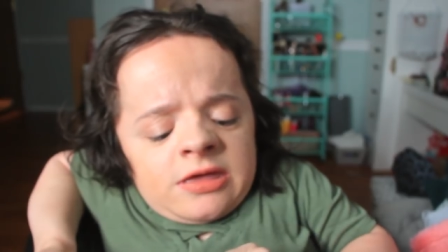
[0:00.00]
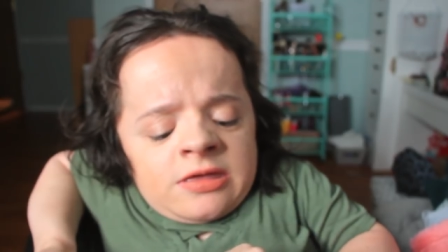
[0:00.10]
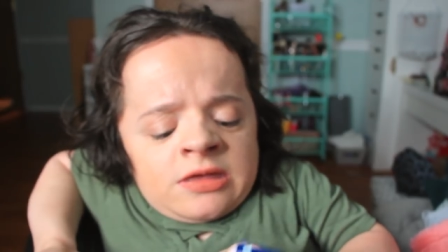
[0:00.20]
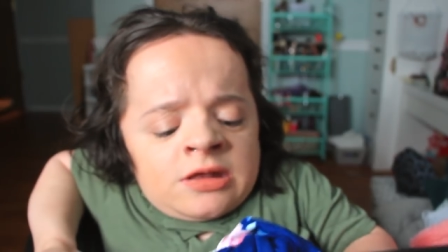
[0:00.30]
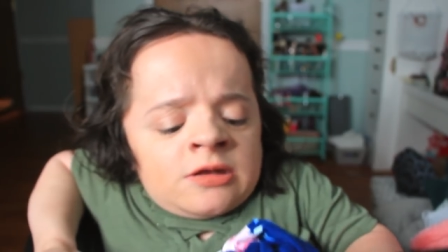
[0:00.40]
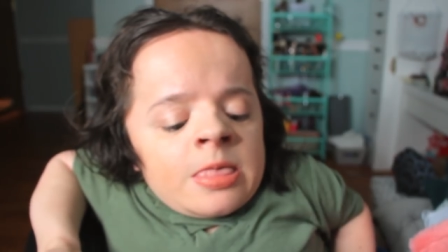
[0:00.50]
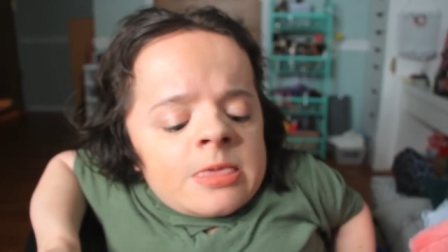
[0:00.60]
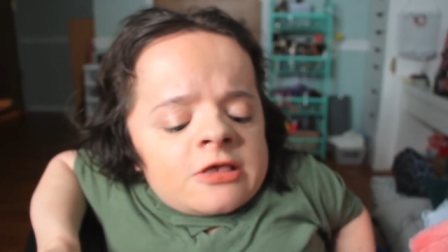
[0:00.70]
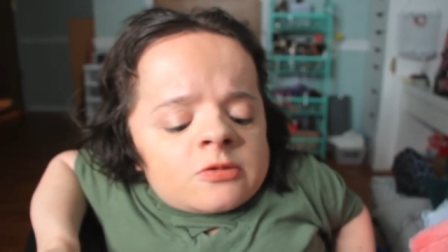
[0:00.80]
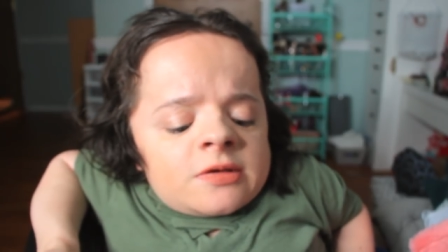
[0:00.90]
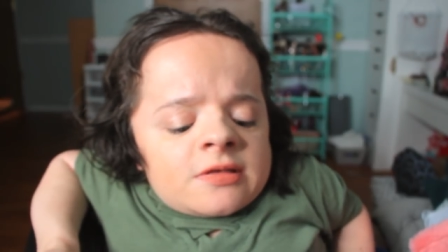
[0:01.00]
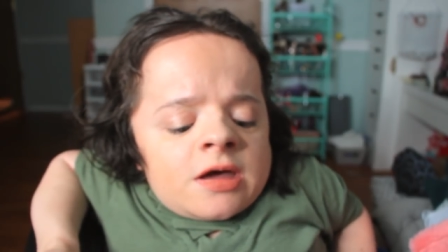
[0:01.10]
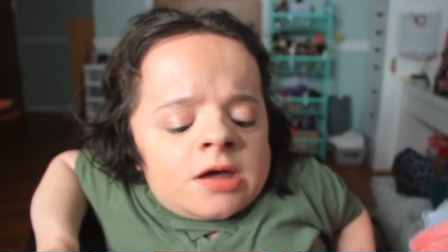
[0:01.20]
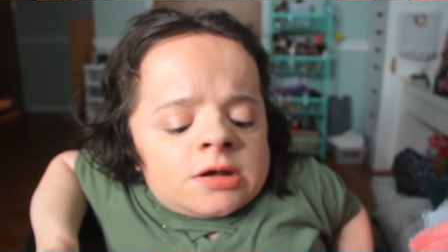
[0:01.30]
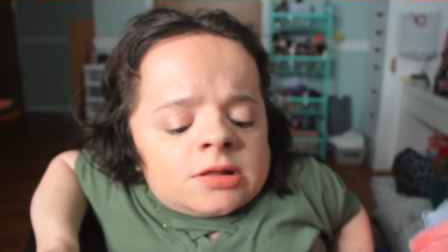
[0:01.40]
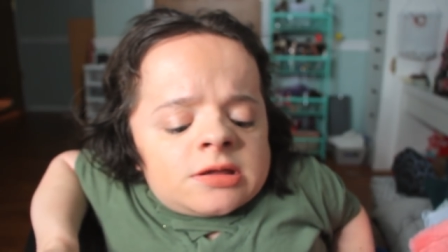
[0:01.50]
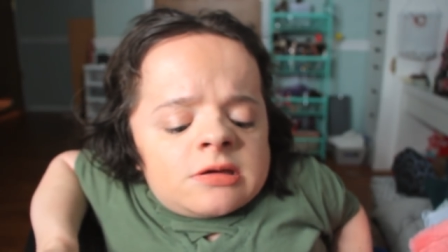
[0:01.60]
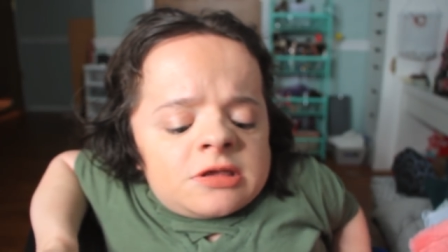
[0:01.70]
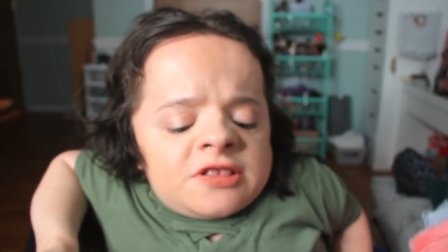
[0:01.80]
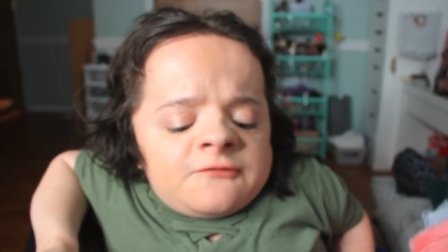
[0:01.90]
And this was on
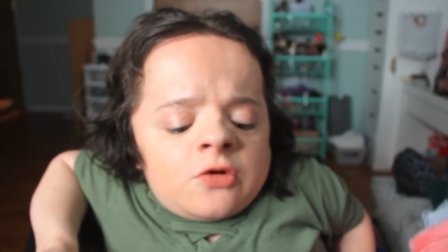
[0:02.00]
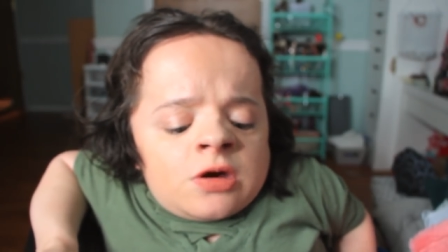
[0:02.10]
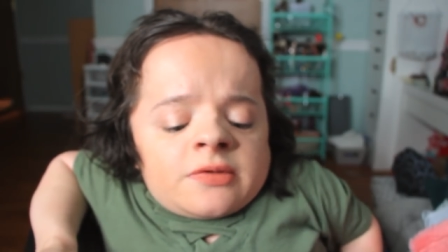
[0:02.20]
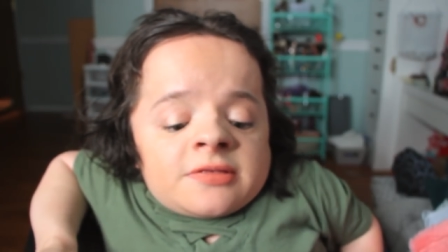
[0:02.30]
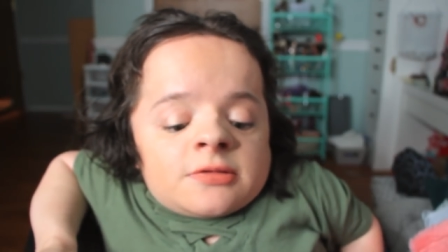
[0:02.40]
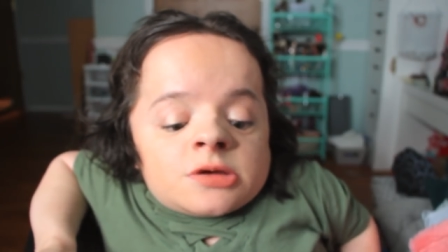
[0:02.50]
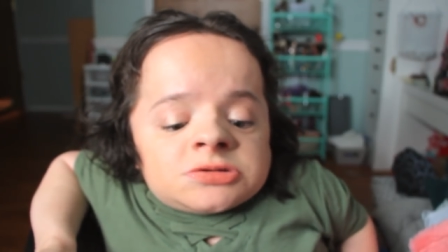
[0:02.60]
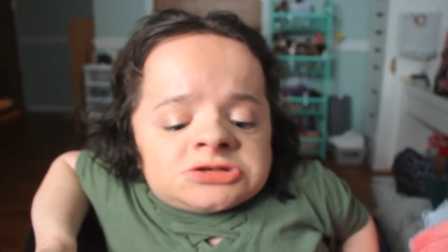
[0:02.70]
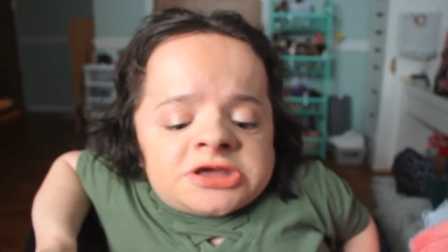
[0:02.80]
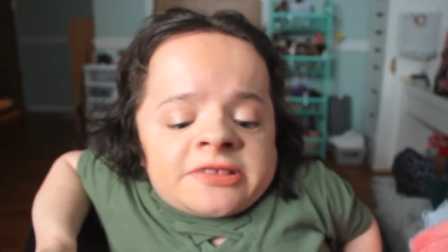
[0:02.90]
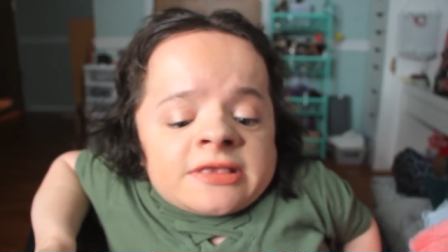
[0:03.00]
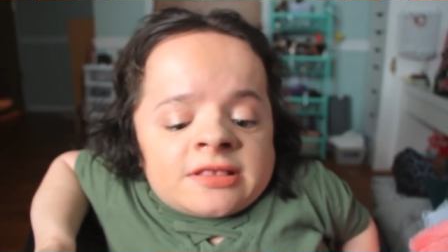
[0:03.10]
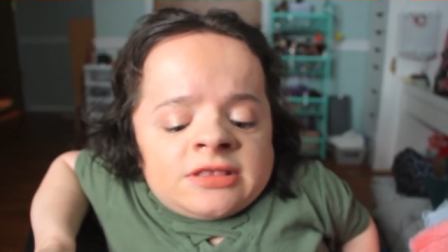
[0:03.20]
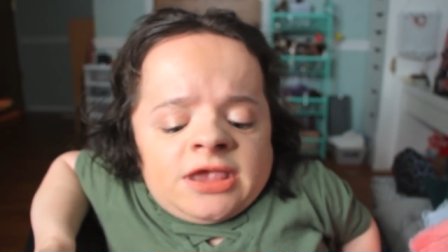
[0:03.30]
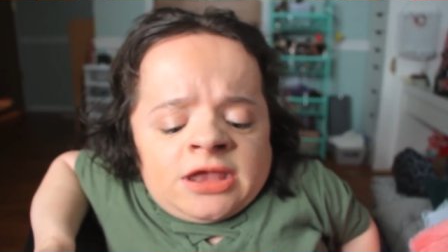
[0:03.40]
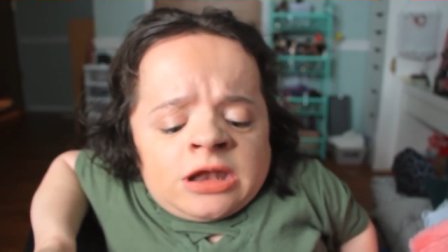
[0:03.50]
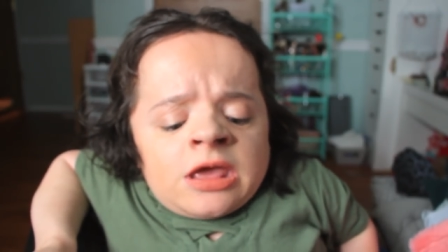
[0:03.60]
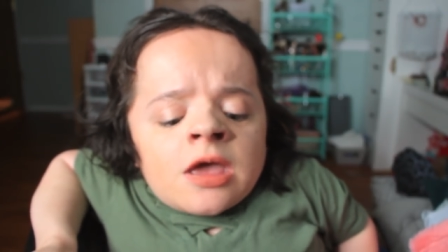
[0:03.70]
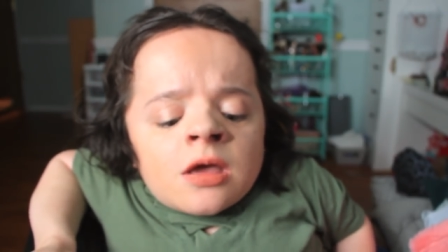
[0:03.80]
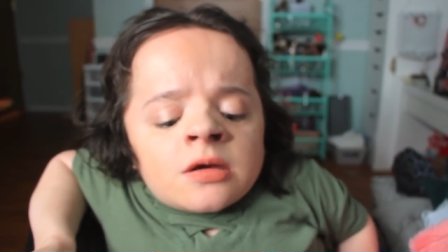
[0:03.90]
clearance for, it was originally
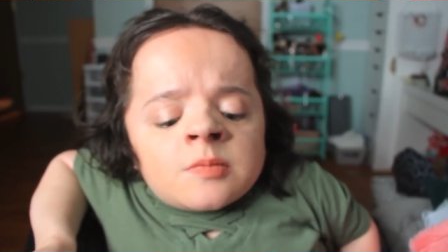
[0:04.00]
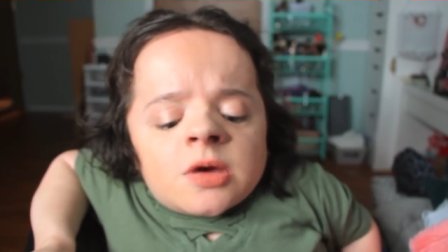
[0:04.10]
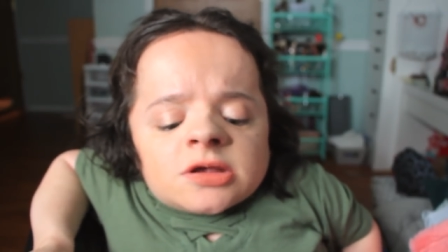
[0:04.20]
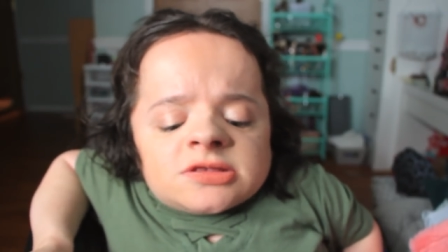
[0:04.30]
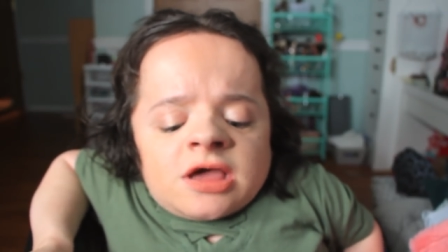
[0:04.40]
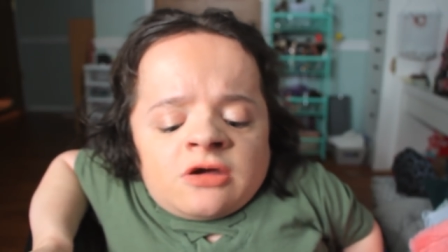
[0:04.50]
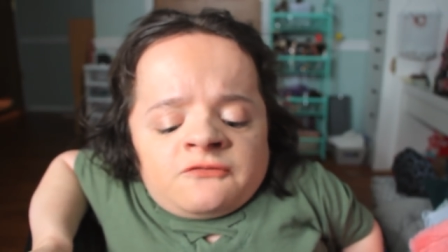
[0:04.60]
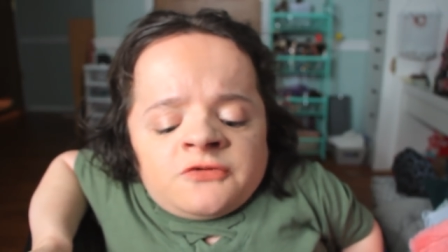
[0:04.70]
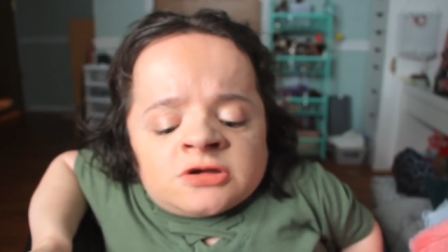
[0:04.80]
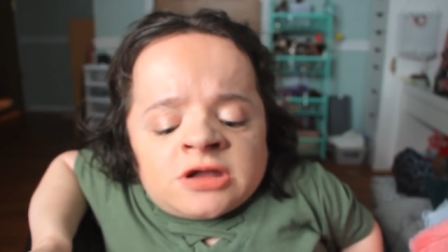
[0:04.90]
16, marked down for